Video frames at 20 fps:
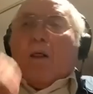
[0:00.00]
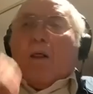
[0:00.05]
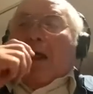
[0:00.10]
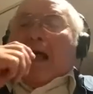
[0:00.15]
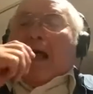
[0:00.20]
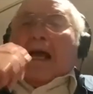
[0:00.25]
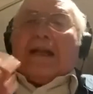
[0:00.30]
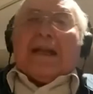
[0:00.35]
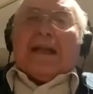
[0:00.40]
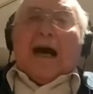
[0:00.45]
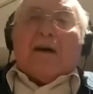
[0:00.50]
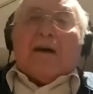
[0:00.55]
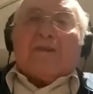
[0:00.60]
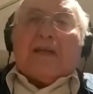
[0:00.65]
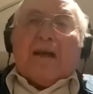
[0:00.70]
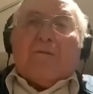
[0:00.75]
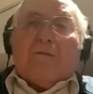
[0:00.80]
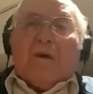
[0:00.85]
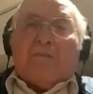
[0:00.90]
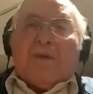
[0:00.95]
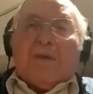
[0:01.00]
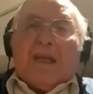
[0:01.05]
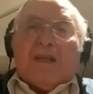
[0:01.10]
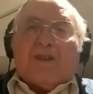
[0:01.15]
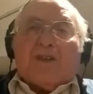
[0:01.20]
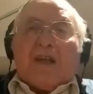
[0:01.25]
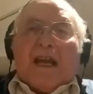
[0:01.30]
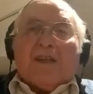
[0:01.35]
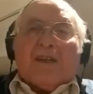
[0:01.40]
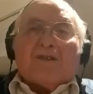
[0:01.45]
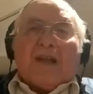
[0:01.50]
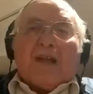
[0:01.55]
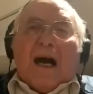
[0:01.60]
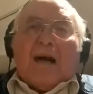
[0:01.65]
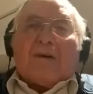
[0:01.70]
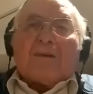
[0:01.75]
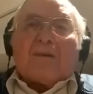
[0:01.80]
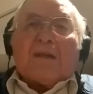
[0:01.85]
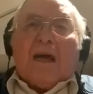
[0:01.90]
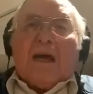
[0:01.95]
and now they were being chased
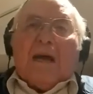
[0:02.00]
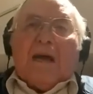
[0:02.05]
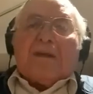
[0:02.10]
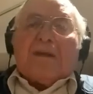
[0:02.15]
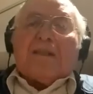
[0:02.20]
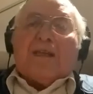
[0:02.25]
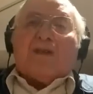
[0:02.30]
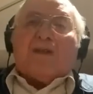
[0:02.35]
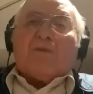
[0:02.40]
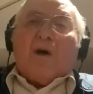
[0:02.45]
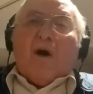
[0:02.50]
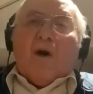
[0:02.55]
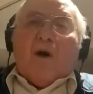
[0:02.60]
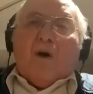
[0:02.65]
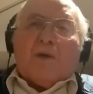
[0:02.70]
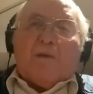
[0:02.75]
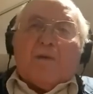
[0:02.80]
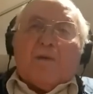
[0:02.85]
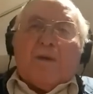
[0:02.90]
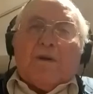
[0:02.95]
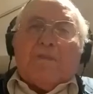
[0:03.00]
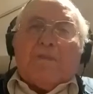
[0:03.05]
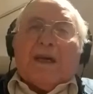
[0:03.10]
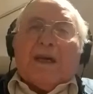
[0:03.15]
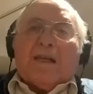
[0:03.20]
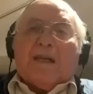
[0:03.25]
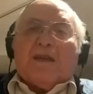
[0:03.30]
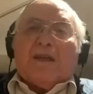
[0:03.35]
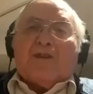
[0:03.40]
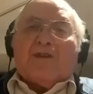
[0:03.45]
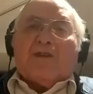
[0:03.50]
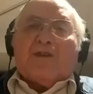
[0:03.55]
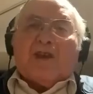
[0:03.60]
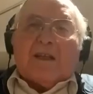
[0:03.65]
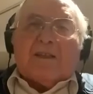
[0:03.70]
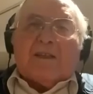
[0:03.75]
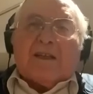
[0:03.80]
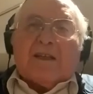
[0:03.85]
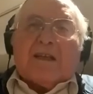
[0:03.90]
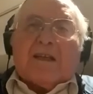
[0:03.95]
out. But these were old women and
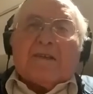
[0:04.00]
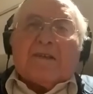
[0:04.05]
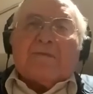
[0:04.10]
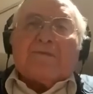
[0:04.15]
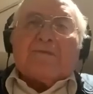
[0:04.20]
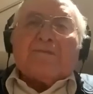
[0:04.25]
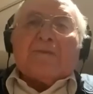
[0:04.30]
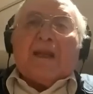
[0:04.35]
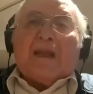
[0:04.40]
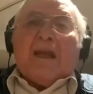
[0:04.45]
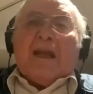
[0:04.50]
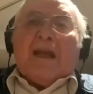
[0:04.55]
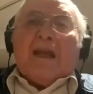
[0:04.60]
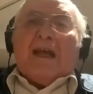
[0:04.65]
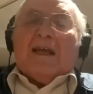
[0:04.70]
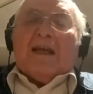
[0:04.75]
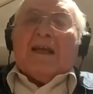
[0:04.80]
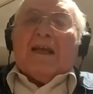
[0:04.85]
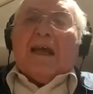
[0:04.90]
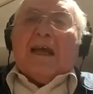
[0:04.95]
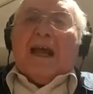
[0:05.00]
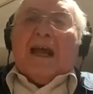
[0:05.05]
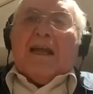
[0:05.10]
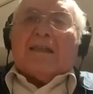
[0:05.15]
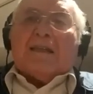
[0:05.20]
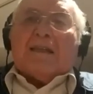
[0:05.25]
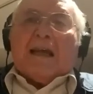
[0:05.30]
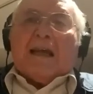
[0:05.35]
children and